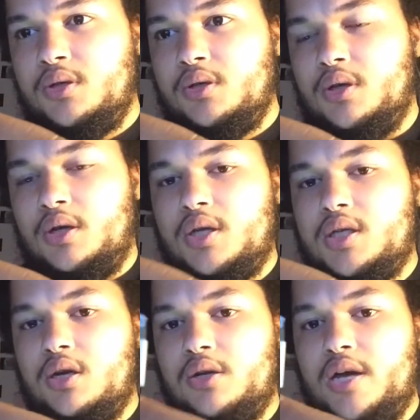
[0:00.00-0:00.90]
That's
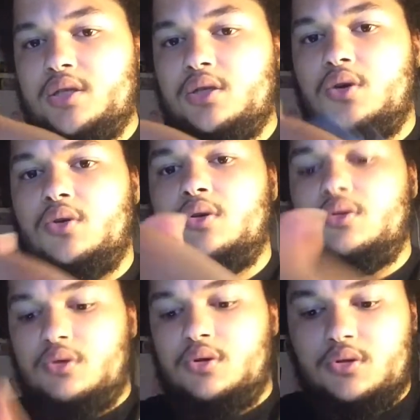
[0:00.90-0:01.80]
all. Actually, no.
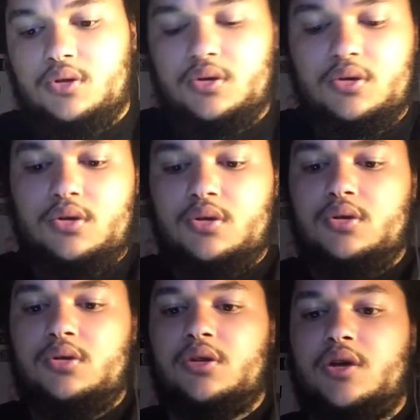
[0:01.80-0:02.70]

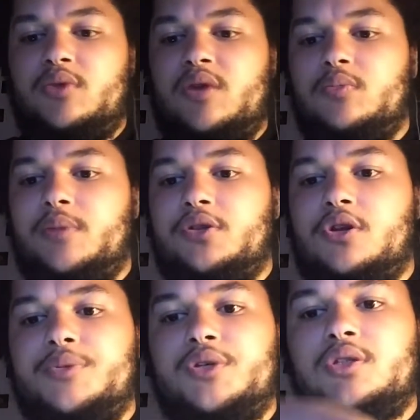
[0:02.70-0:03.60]
Like right where my
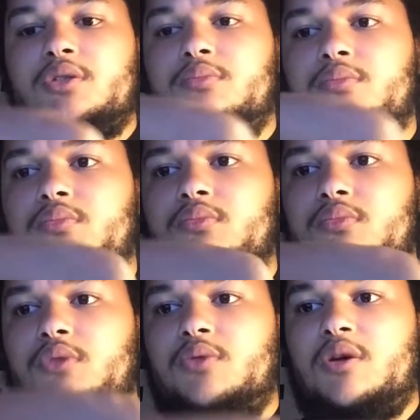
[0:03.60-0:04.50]
thumb is.
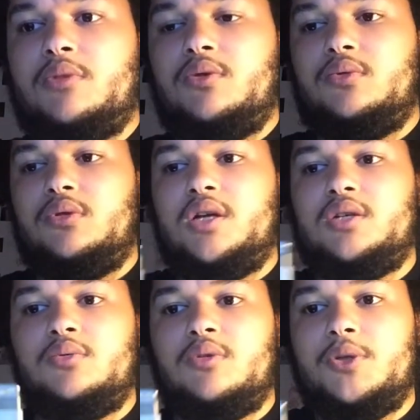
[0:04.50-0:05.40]
Like, right my thumb is.
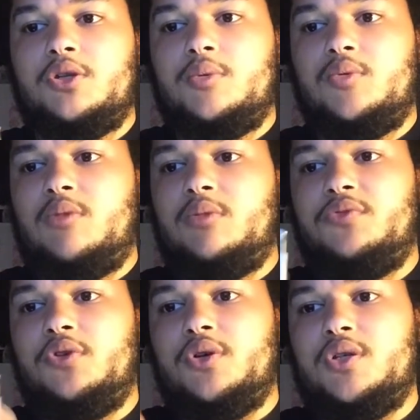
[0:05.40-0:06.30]
Right where my
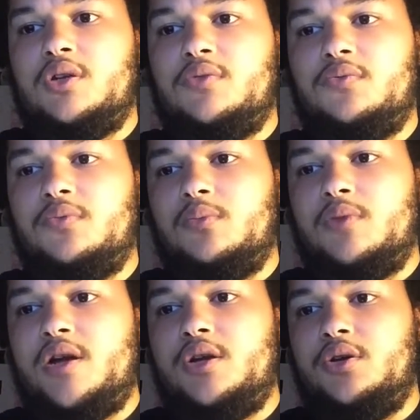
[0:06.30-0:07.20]
finger is. Like from
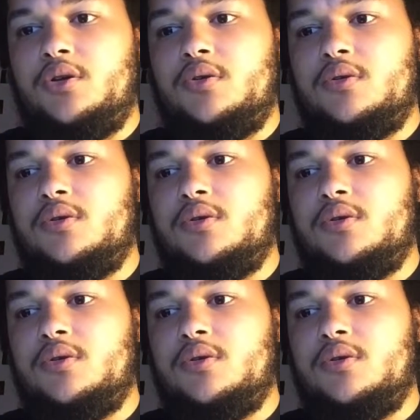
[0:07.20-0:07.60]
right here,